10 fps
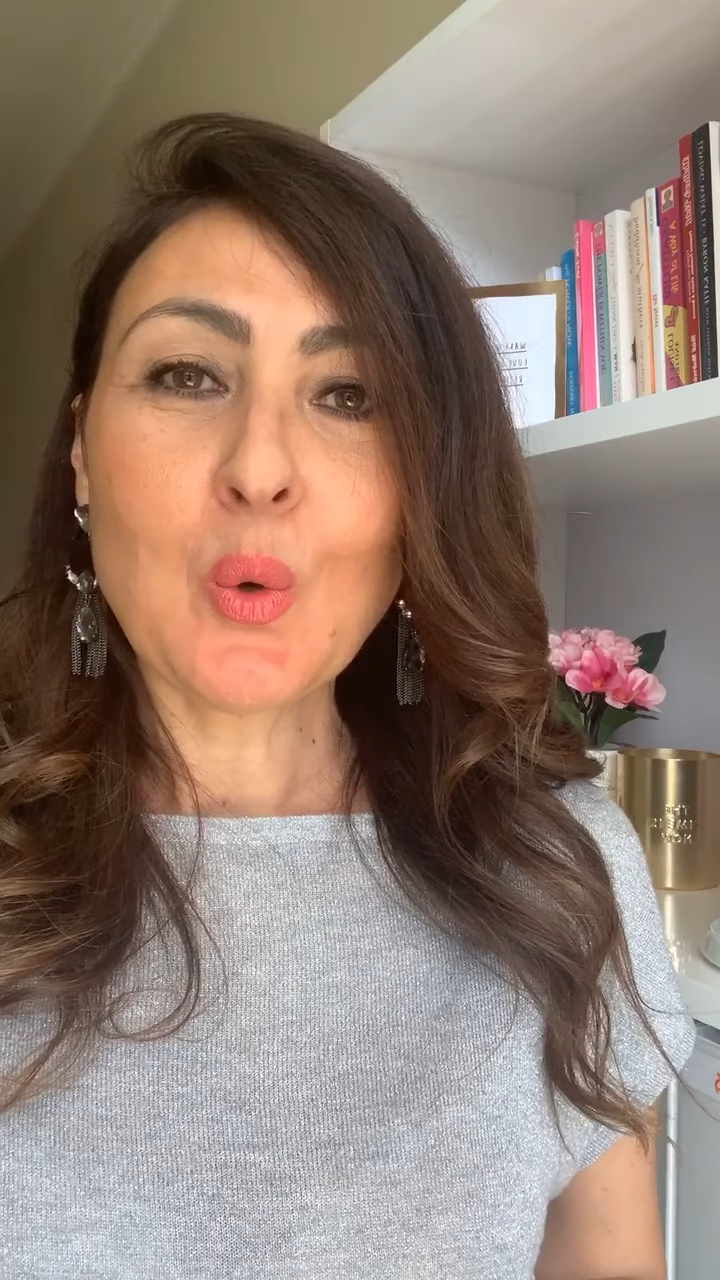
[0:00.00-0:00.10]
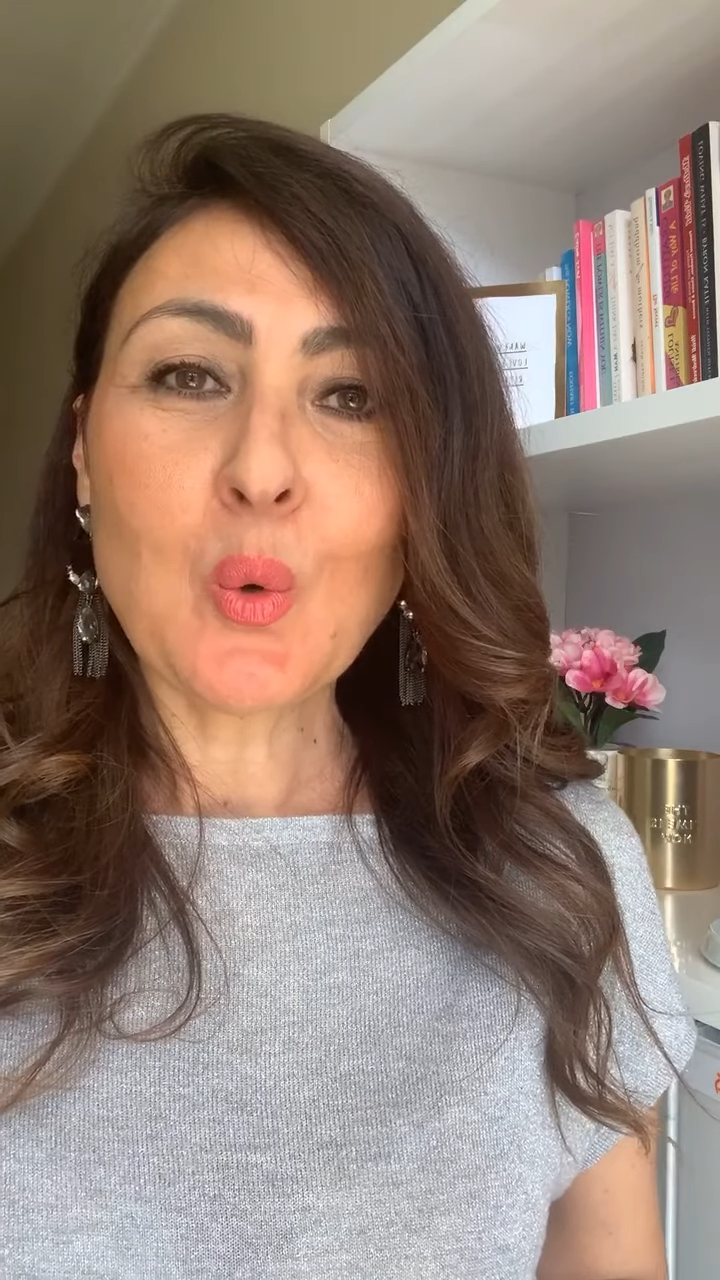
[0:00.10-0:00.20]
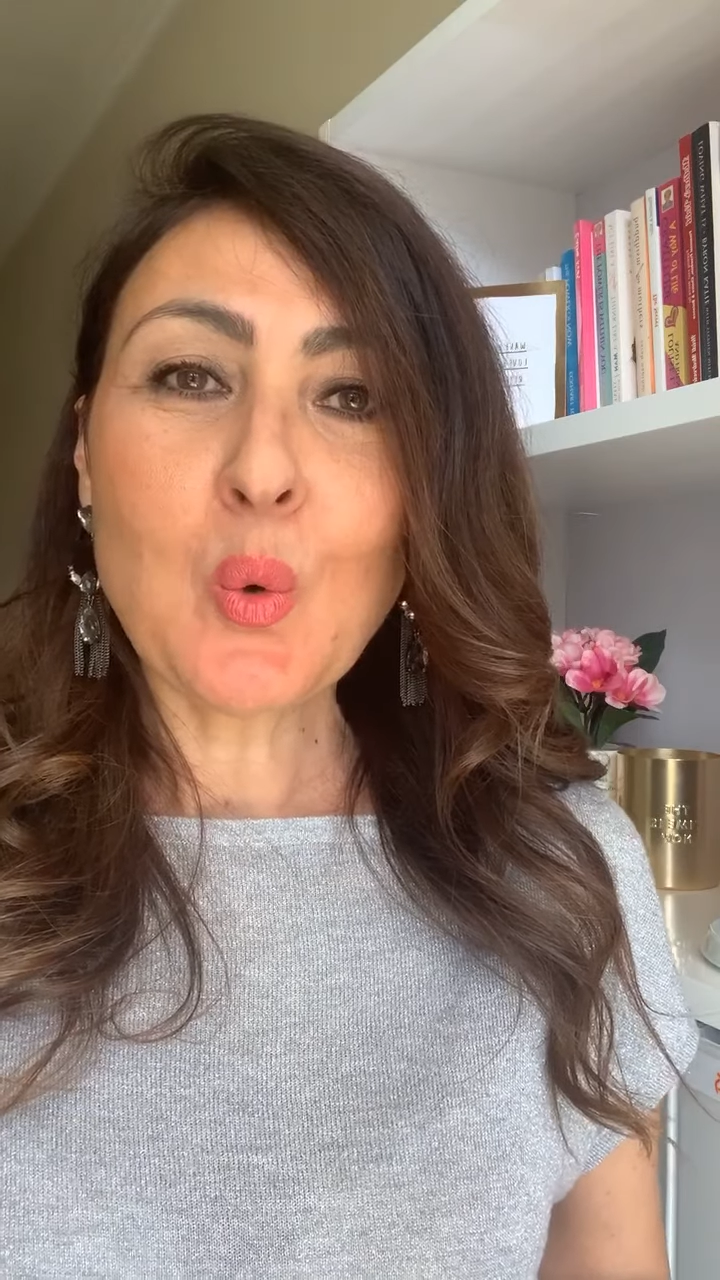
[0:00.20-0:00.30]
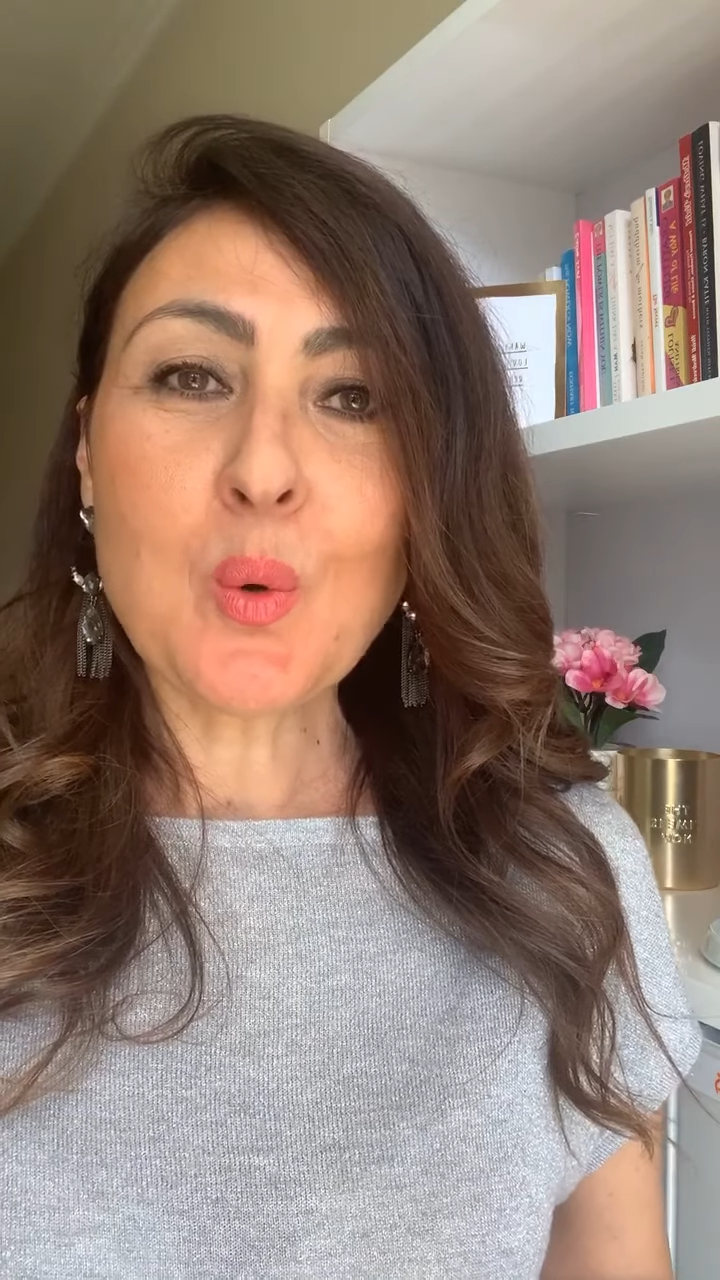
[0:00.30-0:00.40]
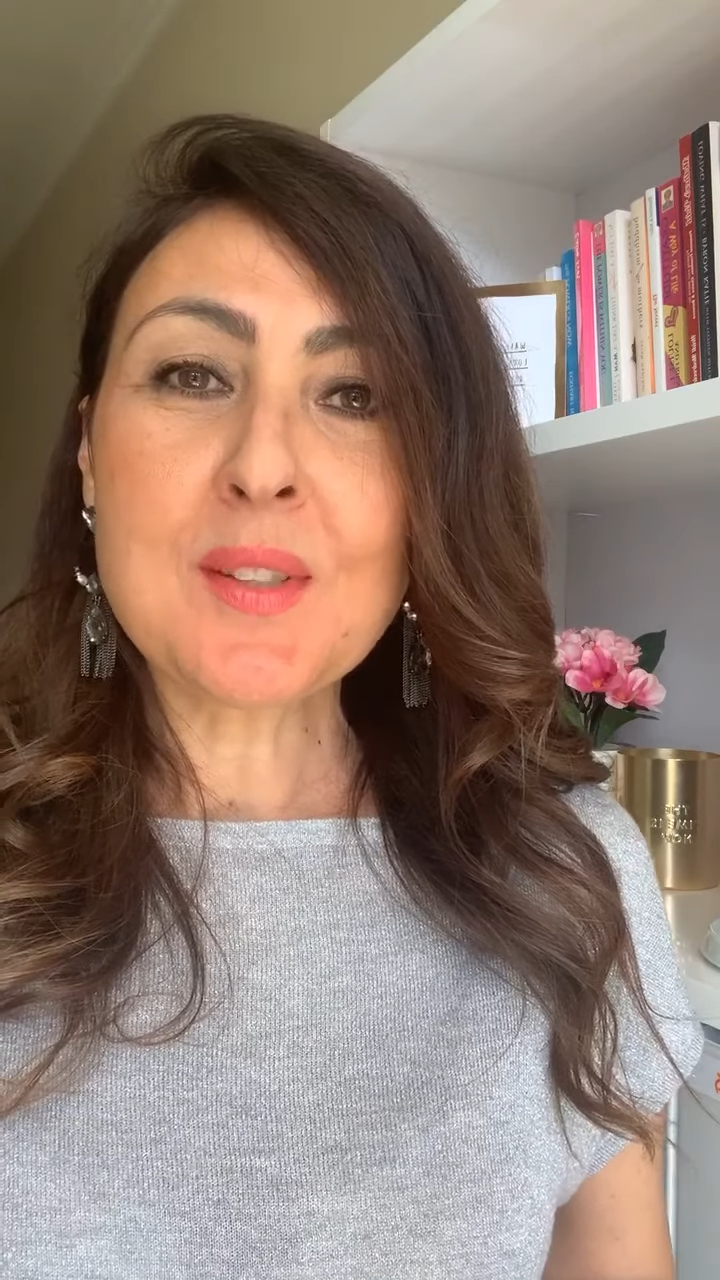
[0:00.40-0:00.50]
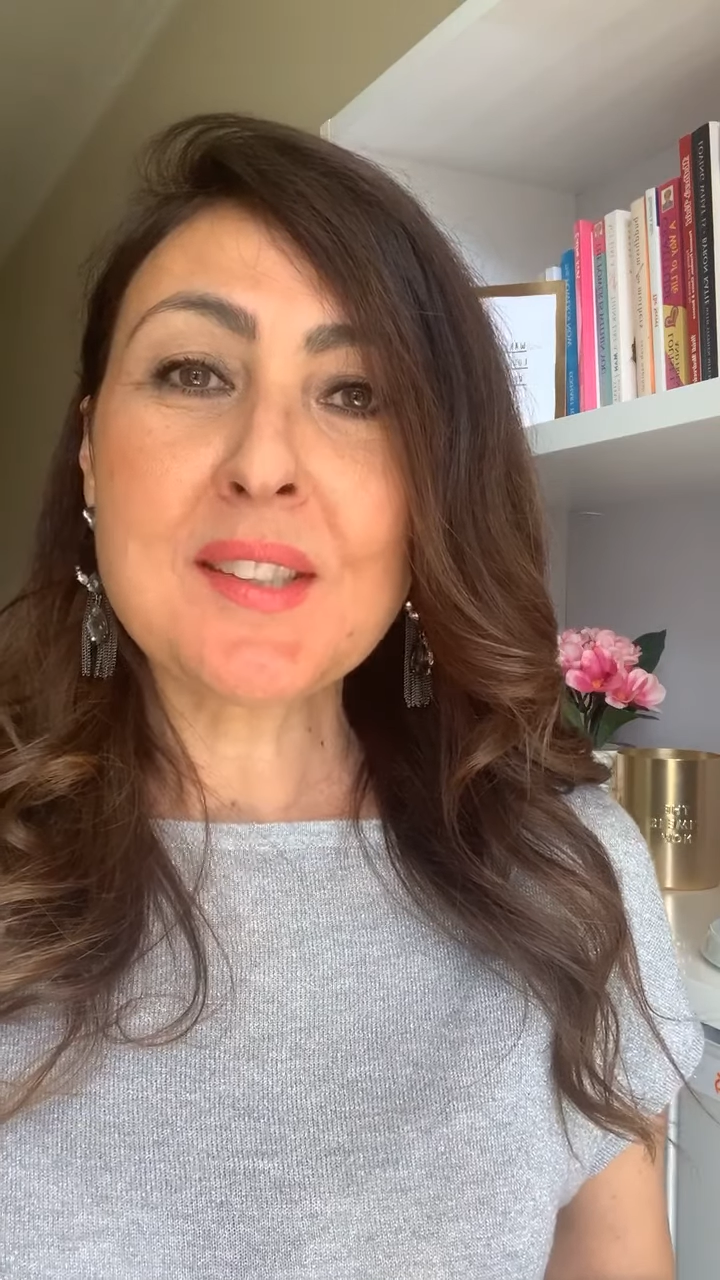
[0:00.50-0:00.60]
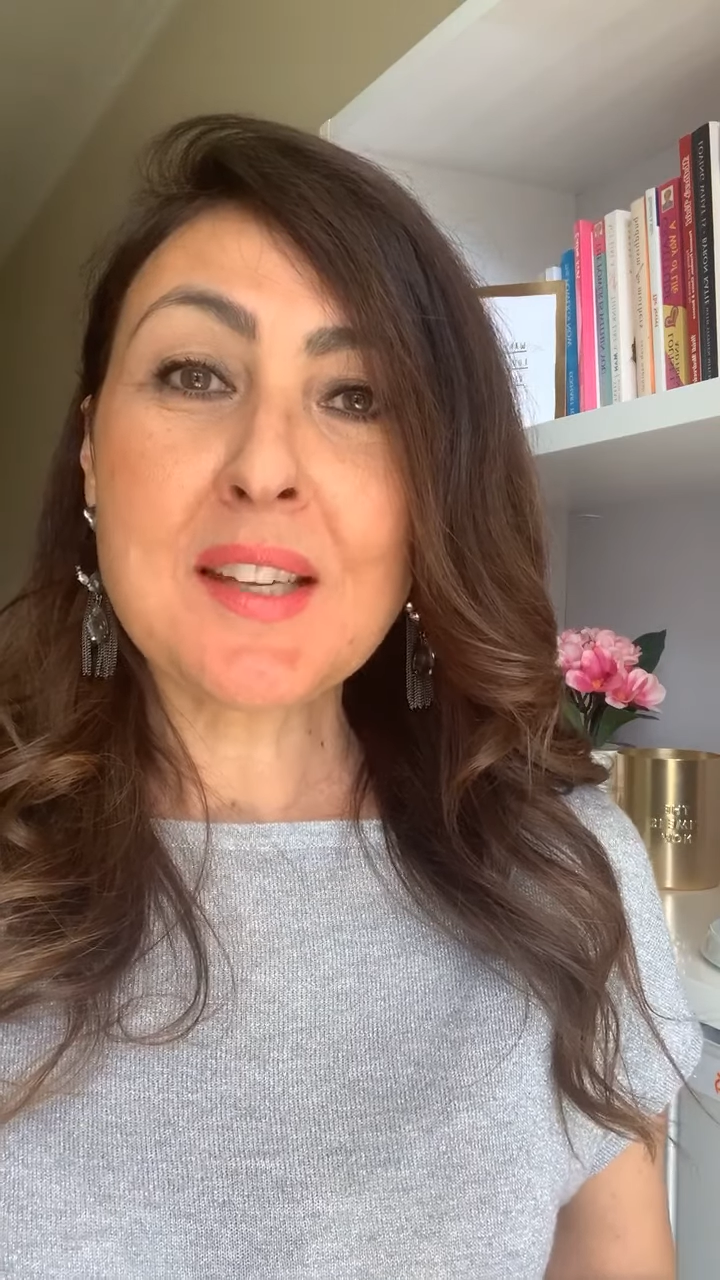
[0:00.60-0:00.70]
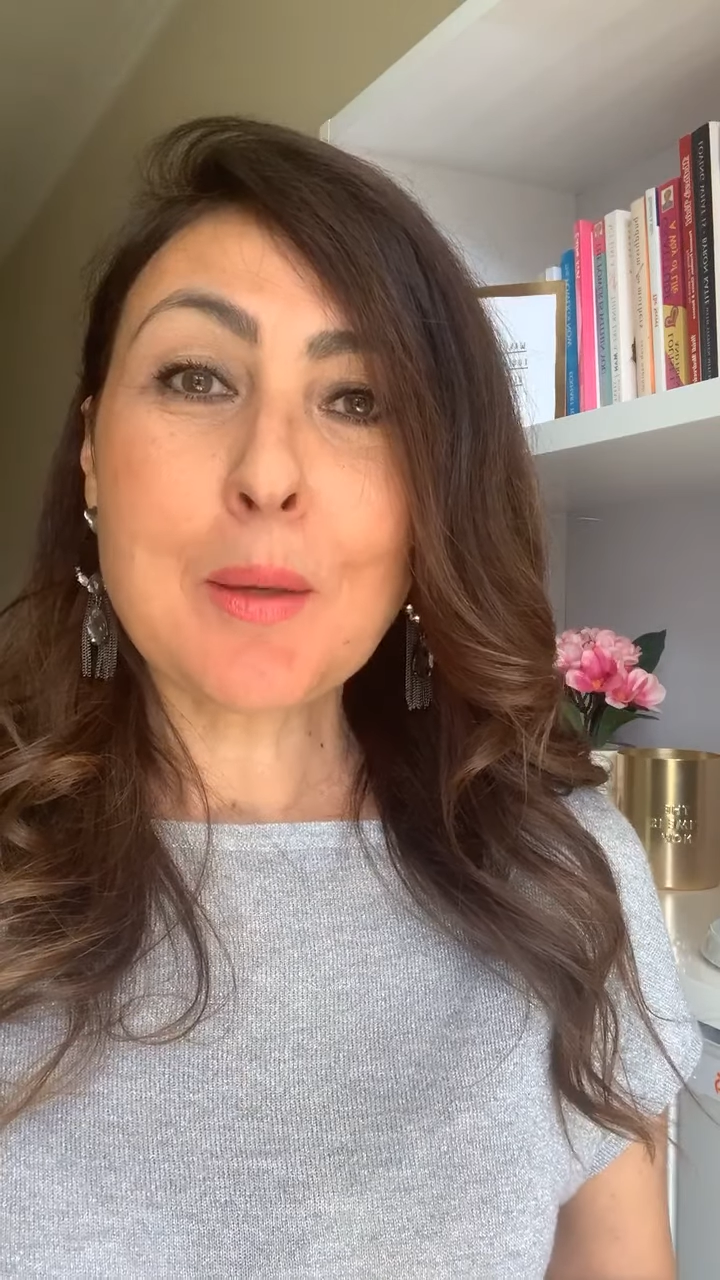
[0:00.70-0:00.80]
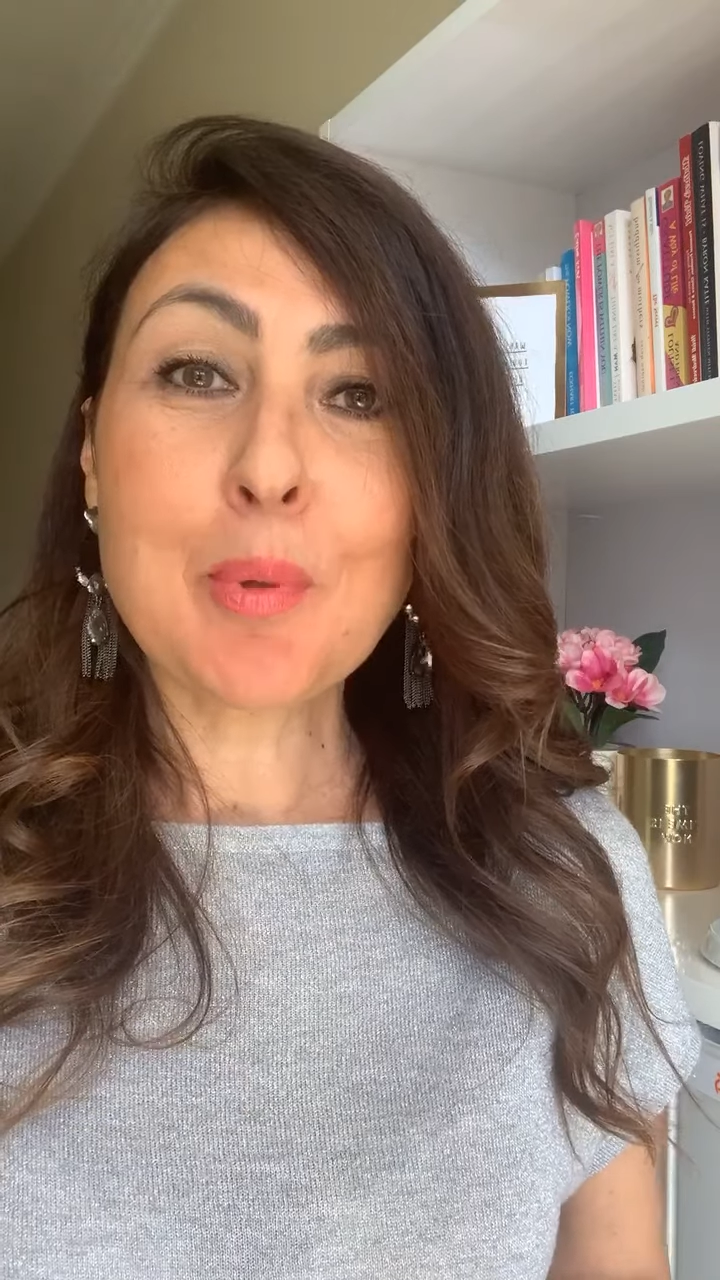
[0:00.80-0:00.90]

or set up